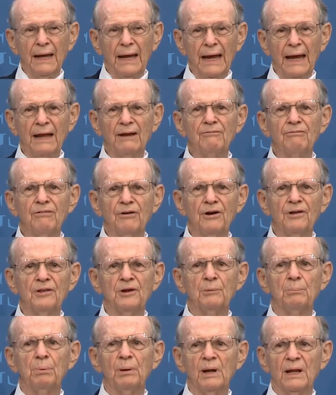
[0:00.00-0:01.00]
and
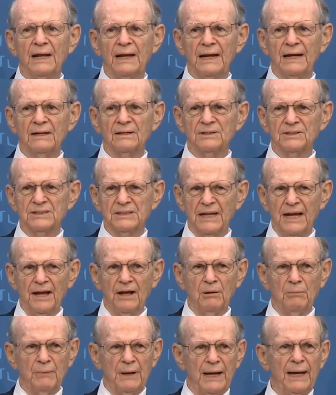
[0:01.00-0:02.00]
further political
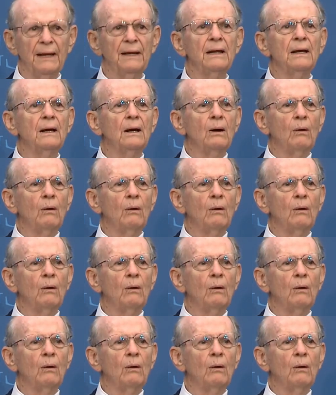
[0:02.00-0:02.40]
stalemate